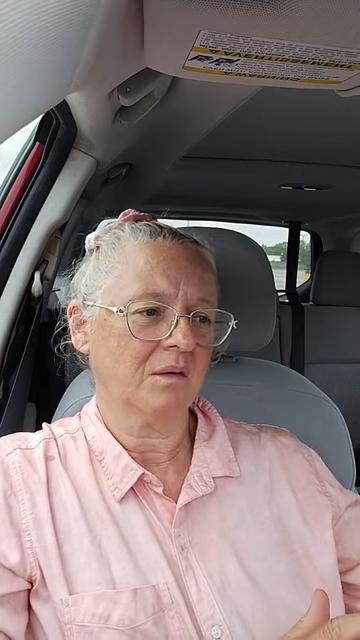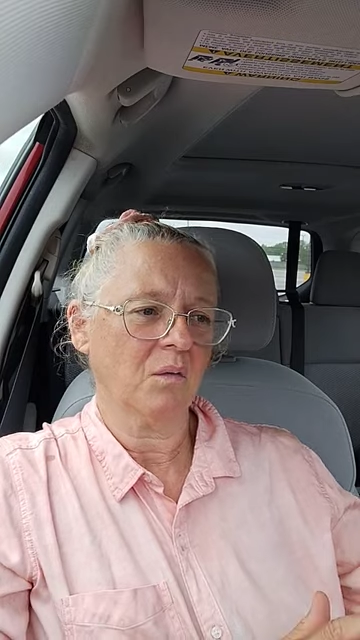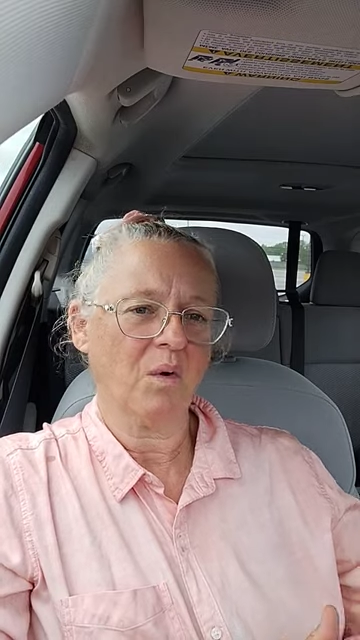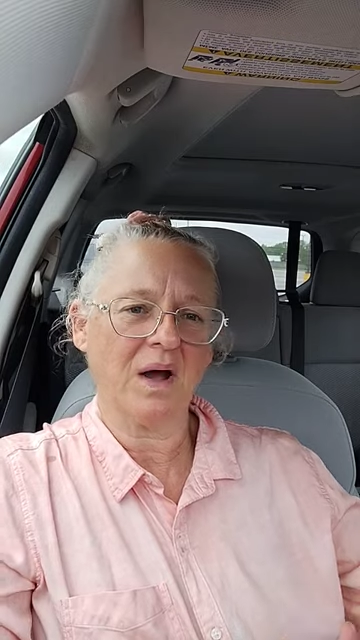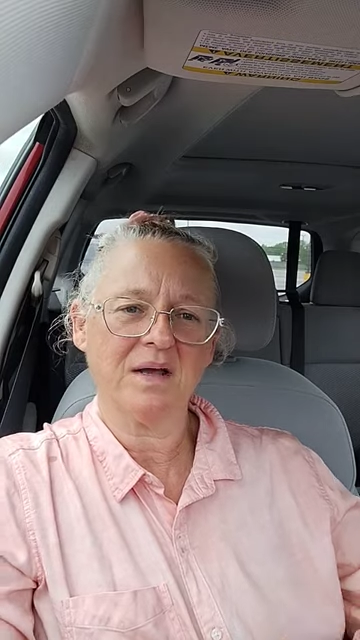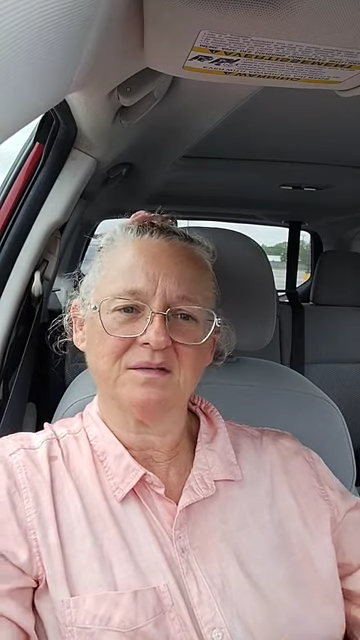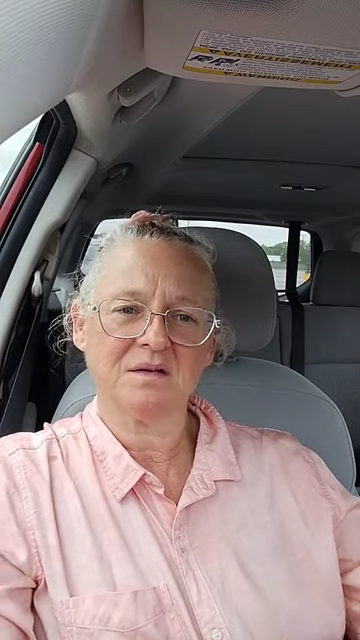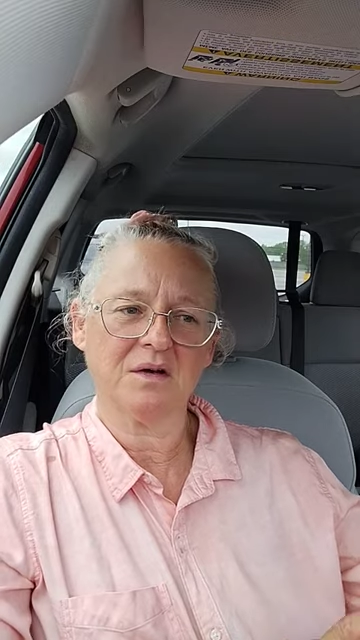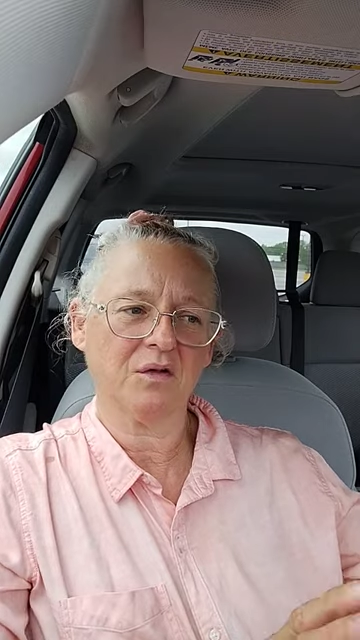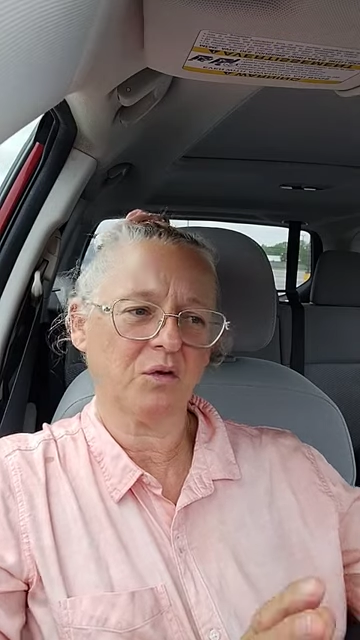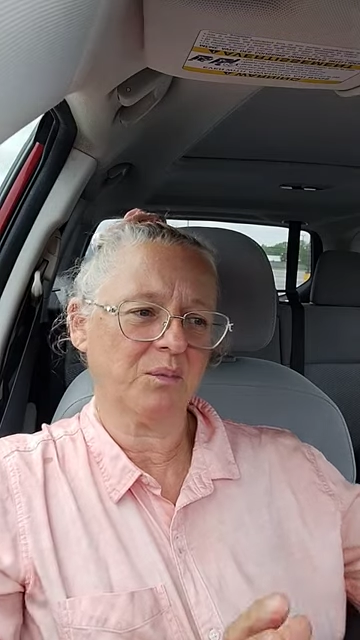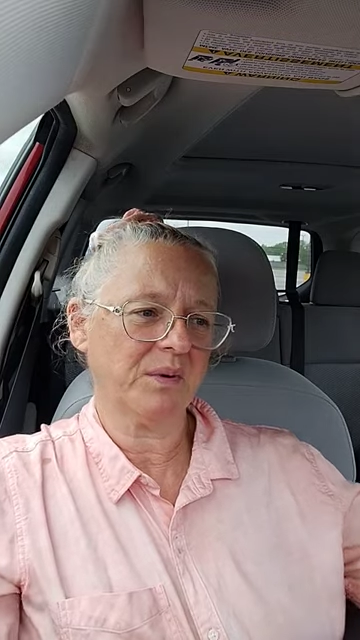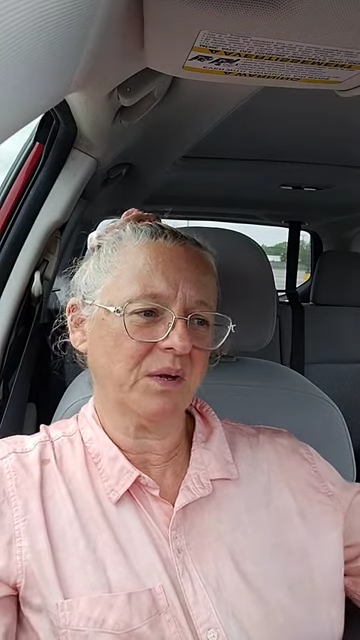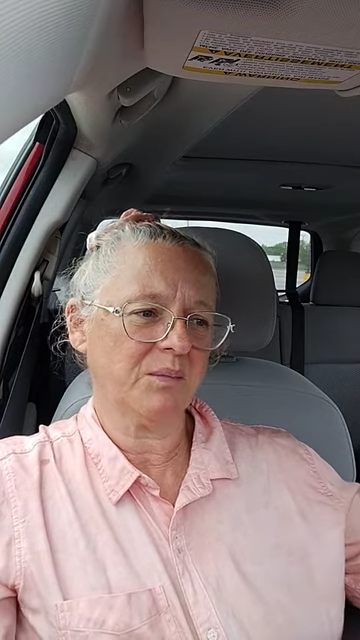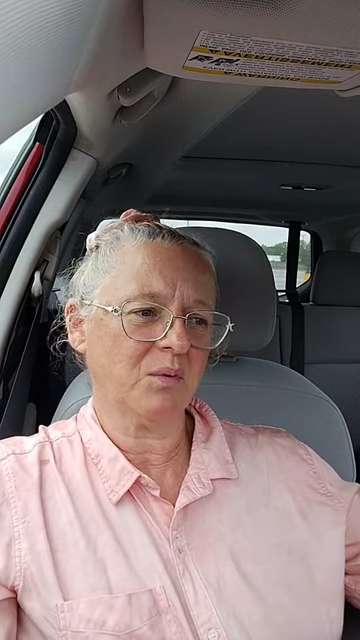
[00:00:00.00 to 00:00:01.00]
why is it other
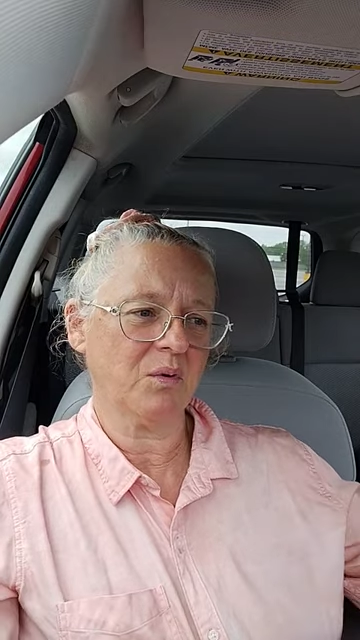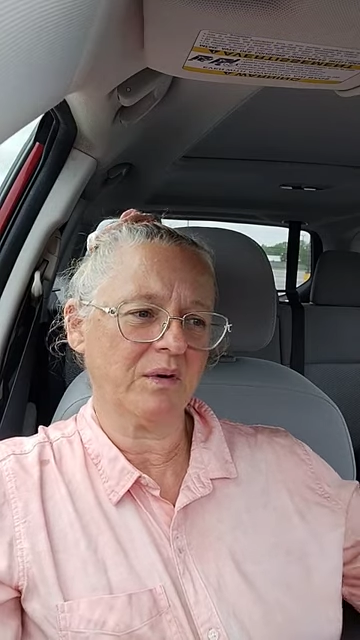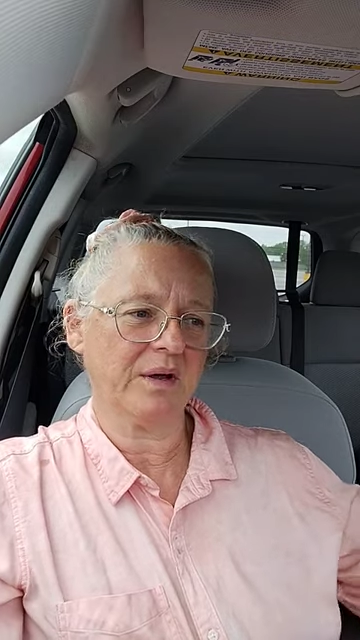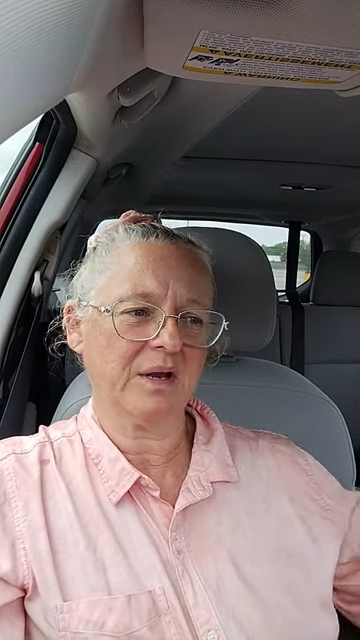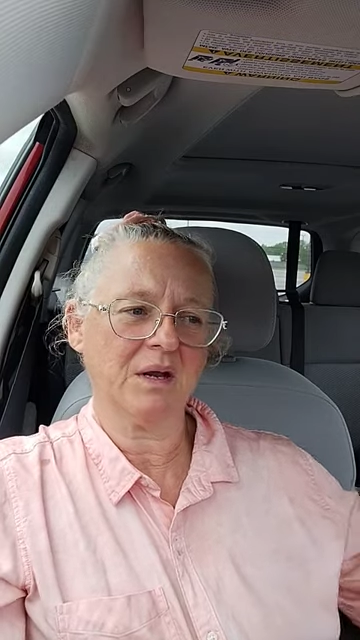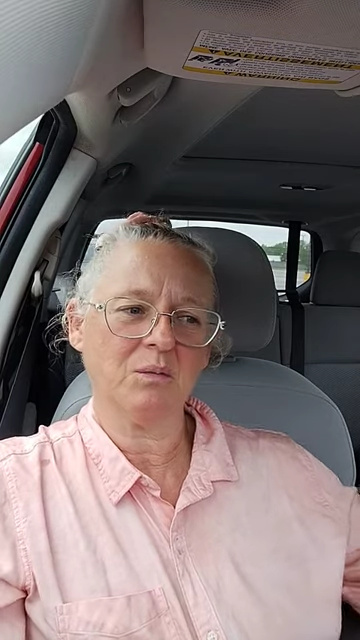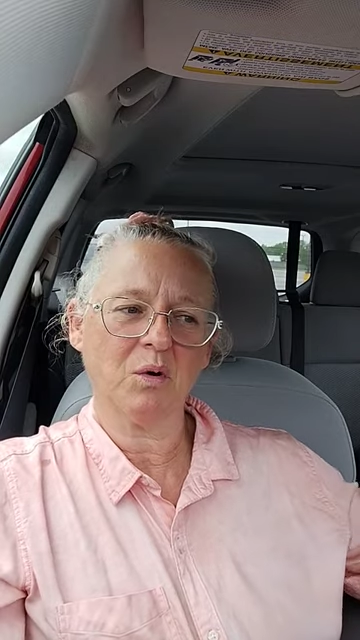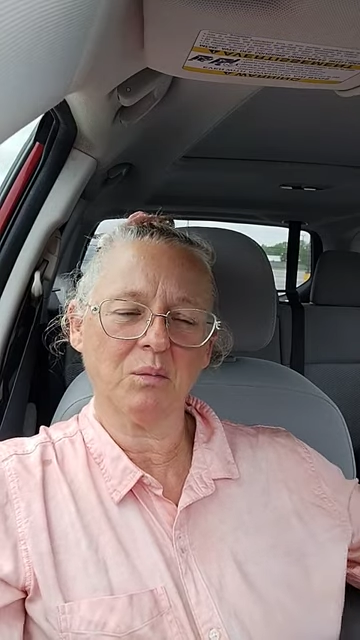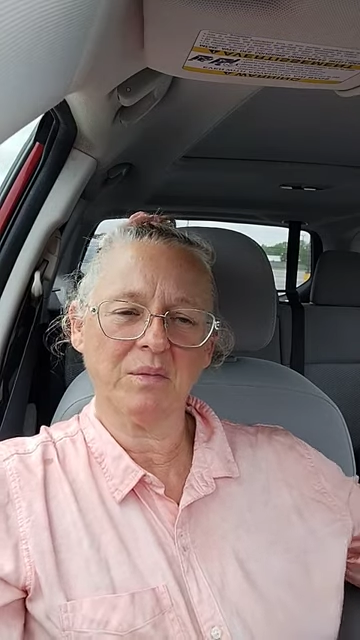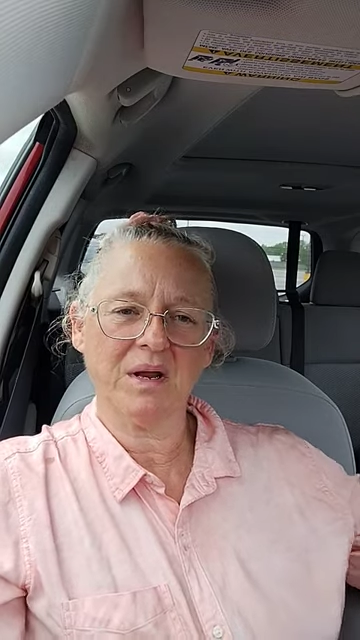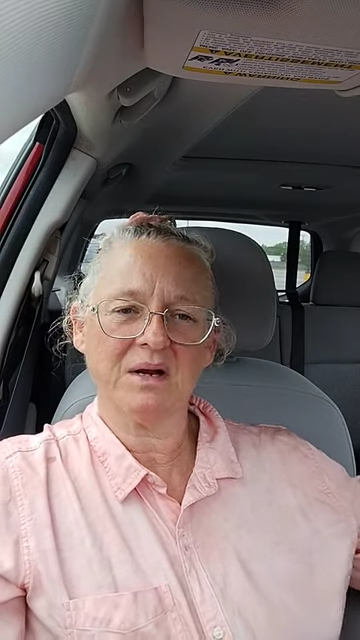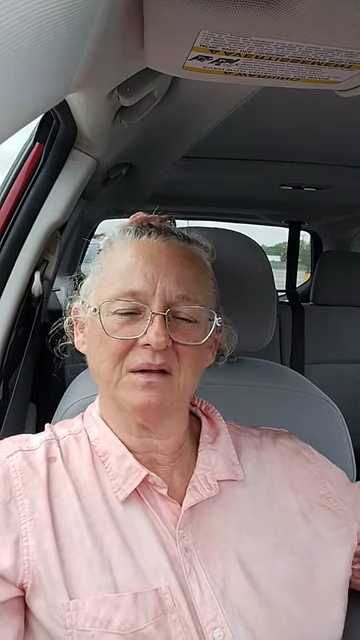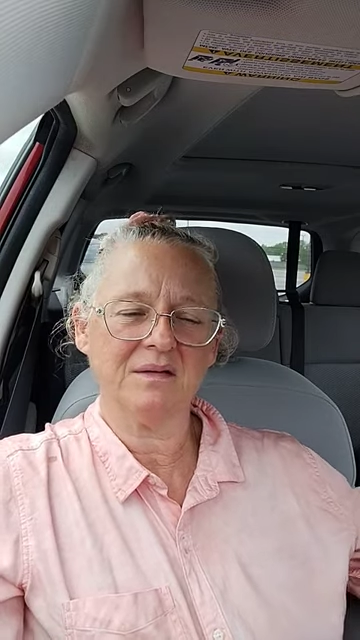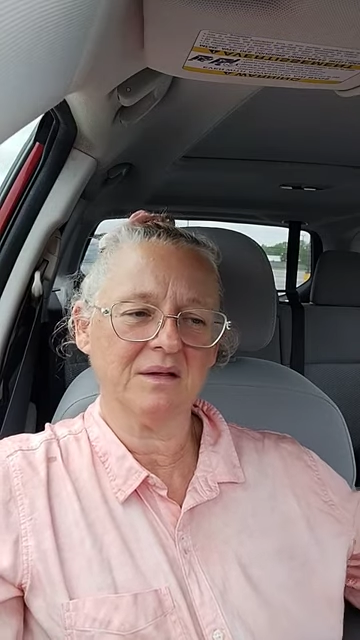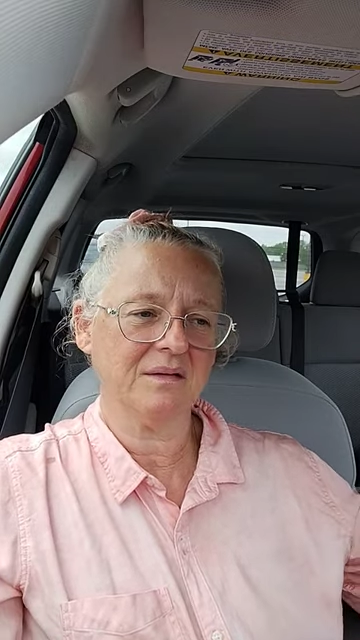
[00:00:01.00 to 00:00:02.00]
people are getting more
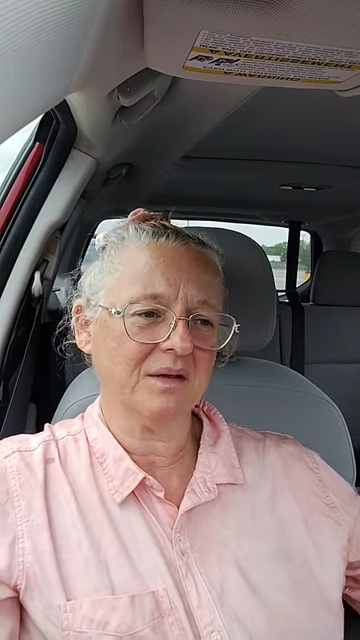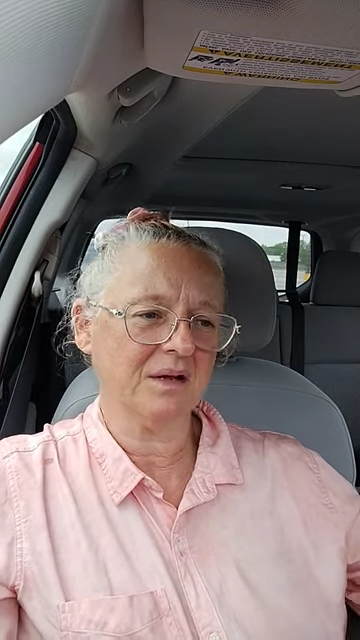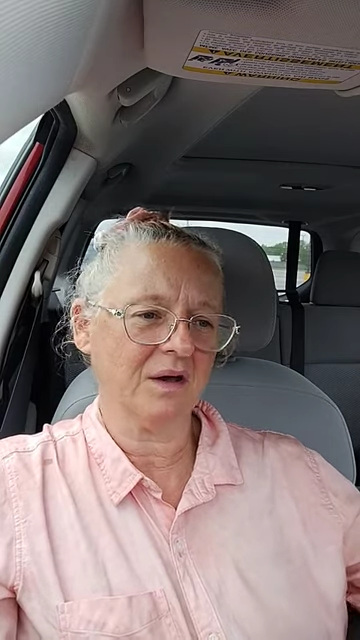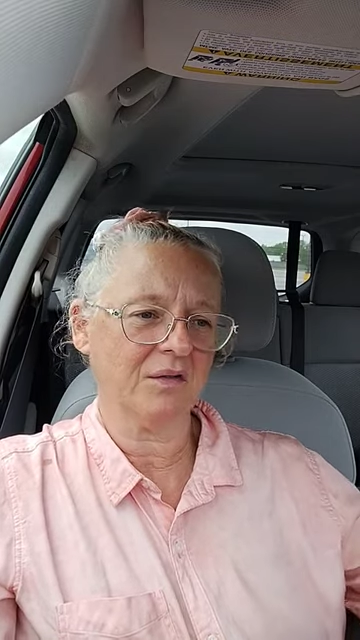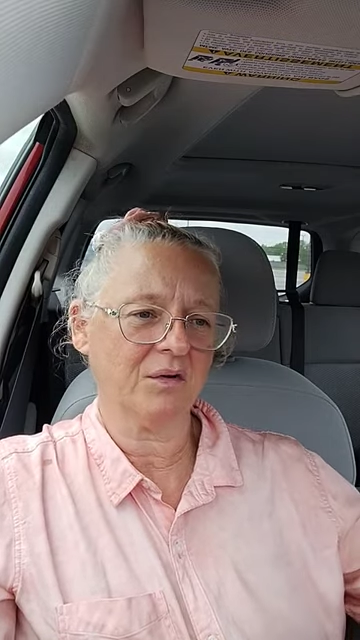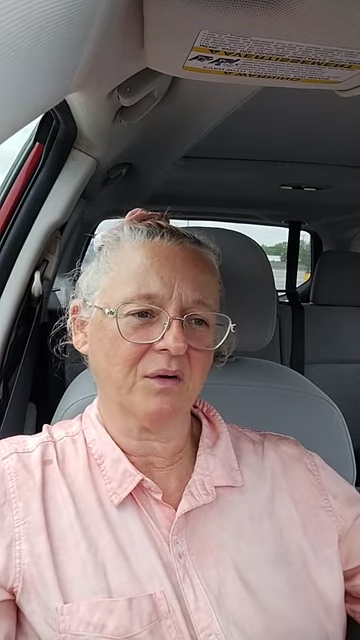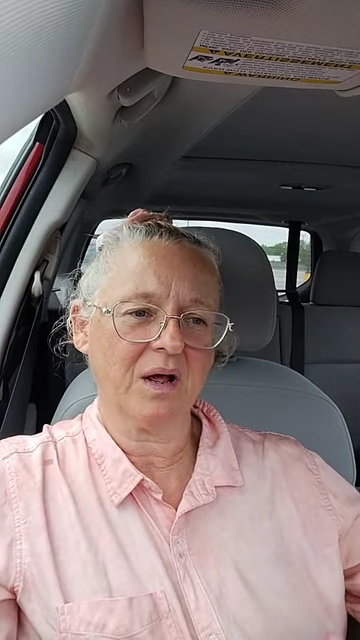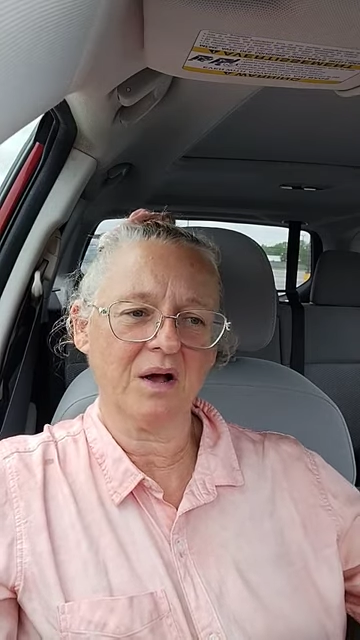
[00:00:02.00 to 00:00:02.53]
money than the other,